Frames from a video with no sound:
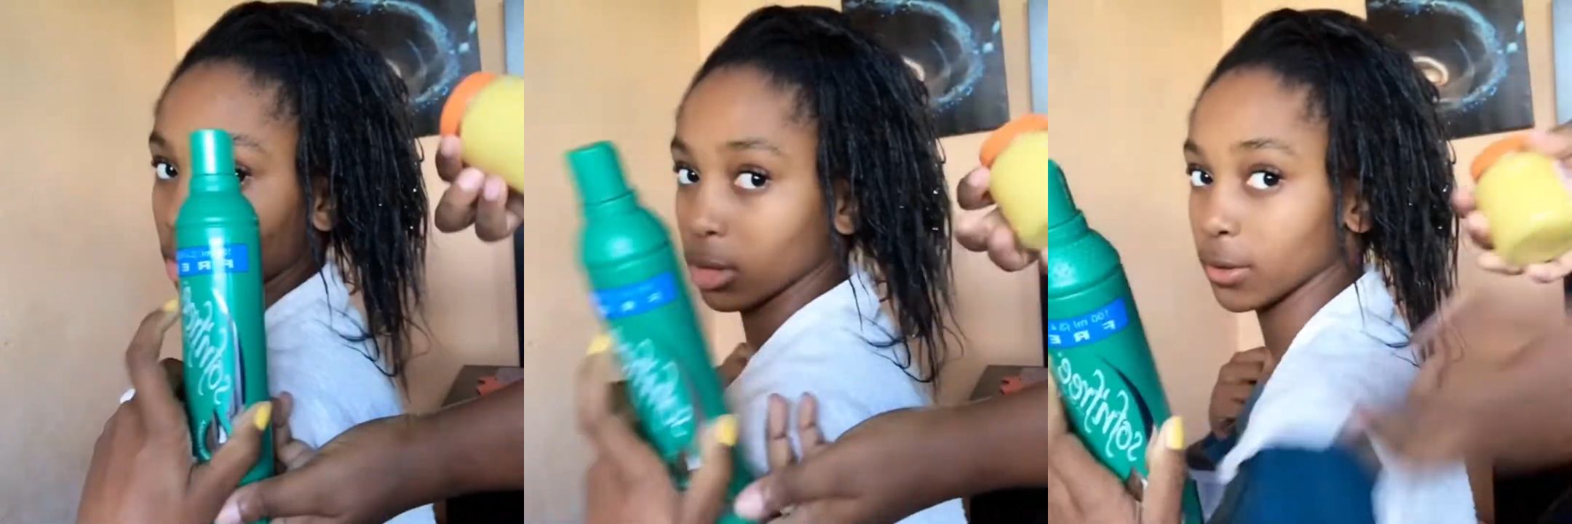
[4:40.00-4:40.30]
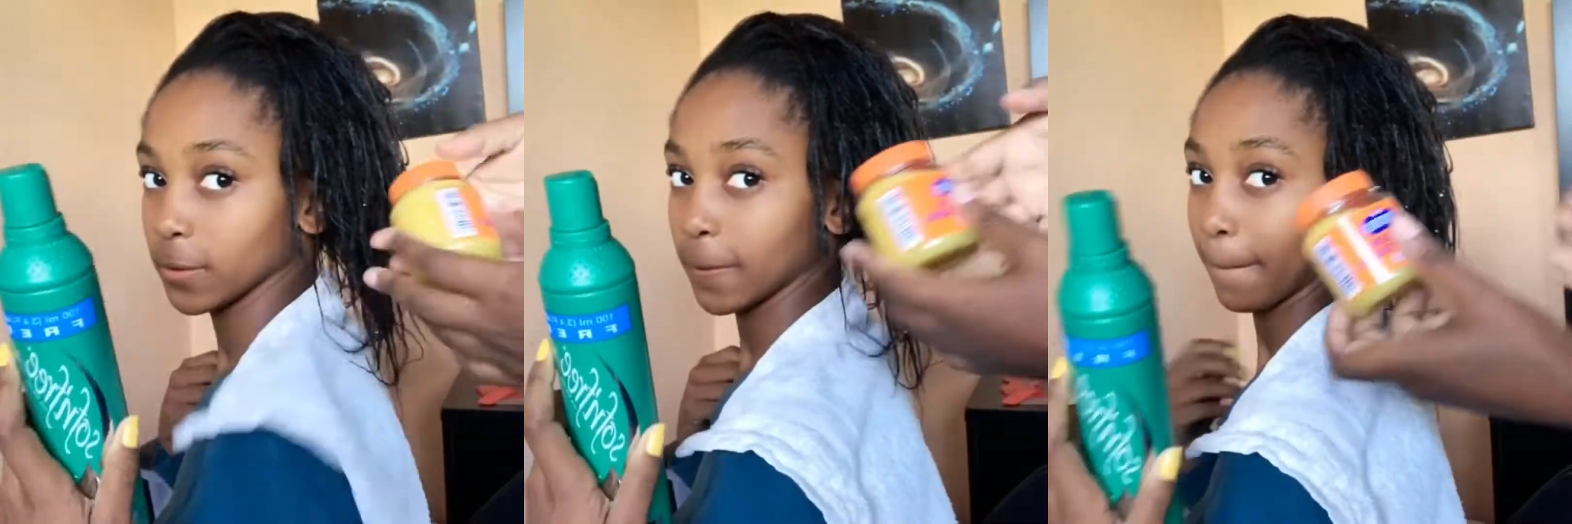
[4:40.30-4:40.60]

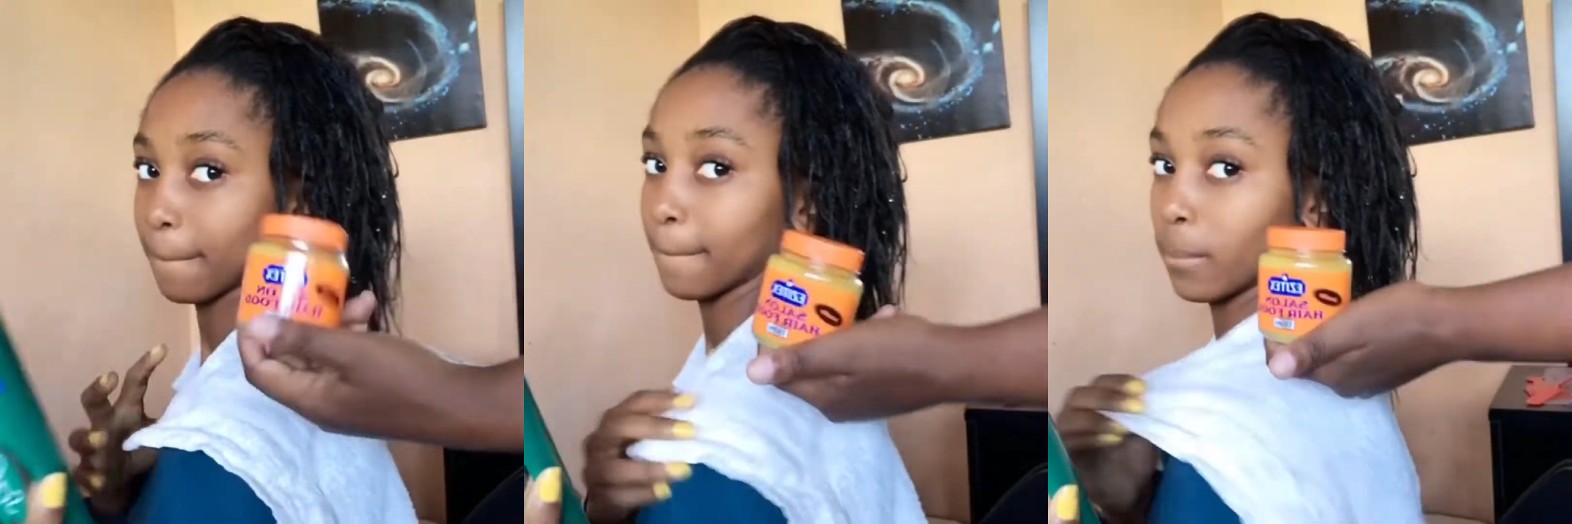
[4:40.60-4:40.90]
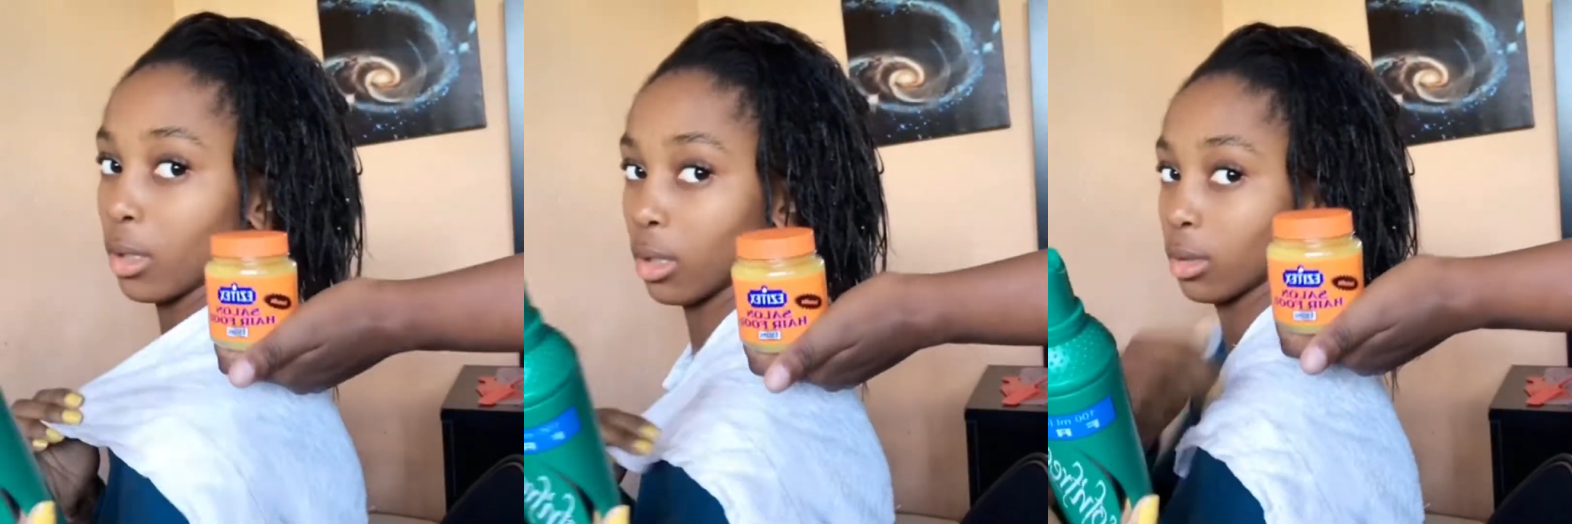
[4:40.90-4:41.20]
yeah and
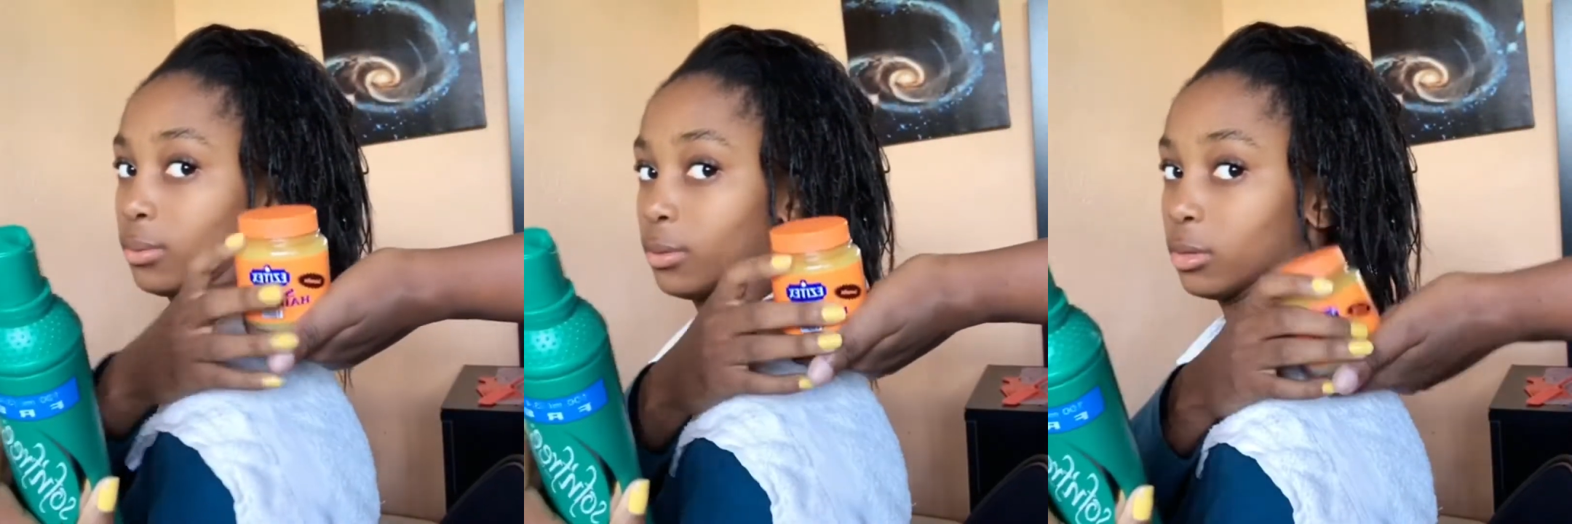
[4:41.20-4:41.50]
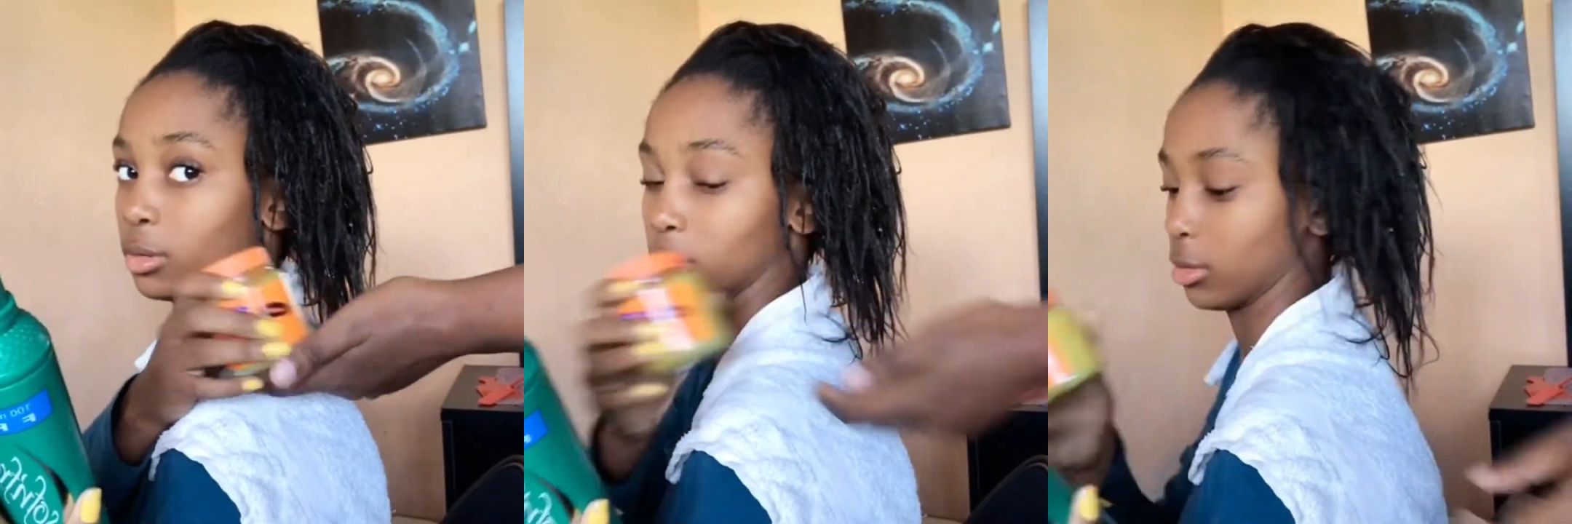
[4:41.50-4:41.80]
then
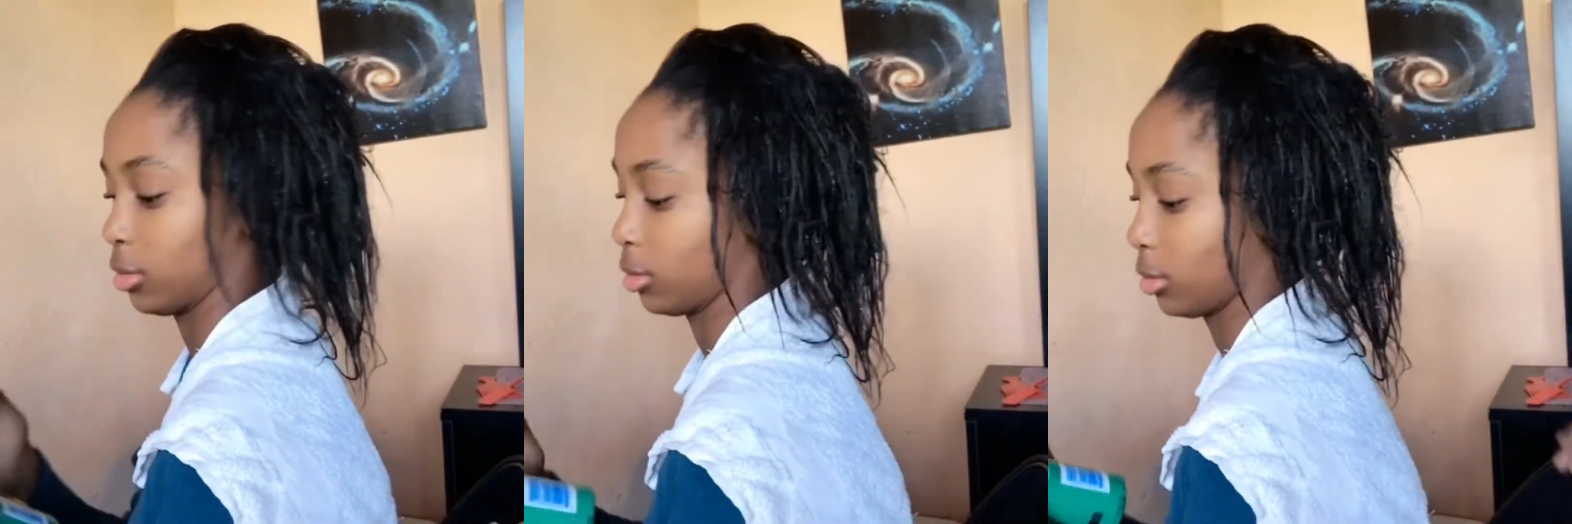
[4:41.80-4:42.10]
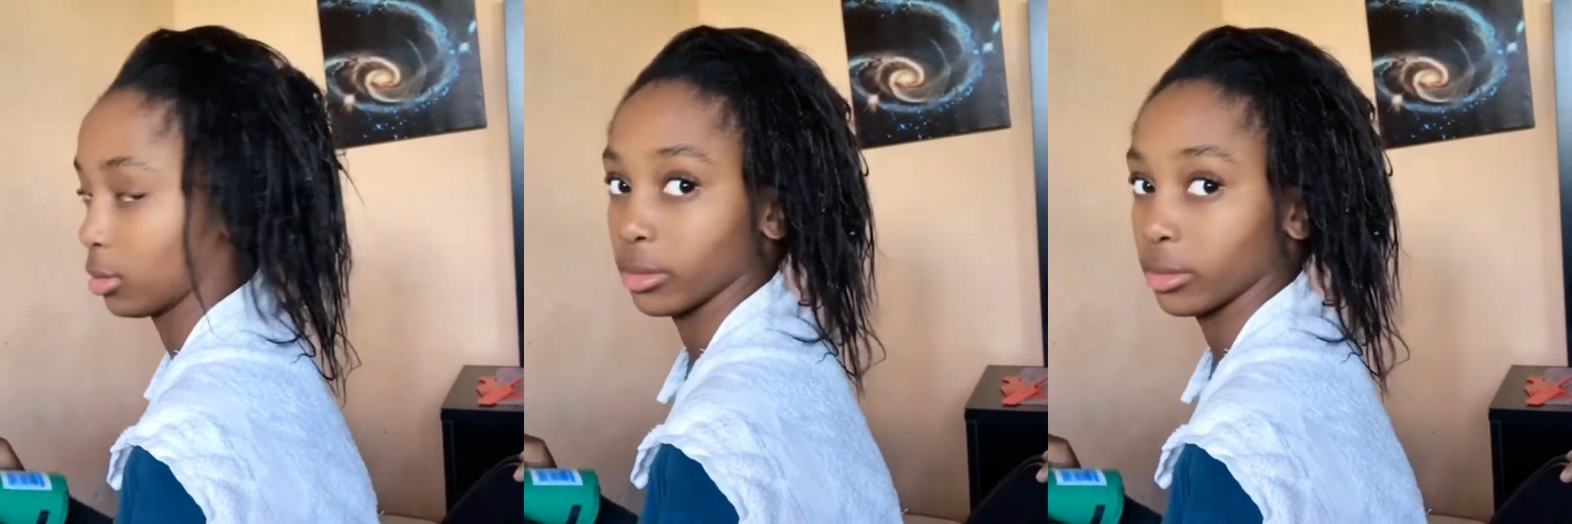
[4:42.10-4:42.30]
we're going